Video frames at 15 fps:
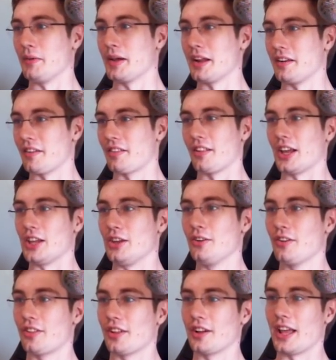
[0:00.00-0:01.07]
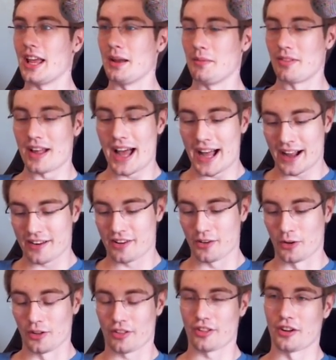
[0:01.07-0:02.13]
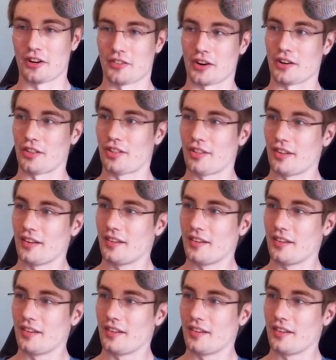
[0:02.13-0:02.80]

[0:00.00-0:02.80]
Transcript: We can just like use the game's actual servers.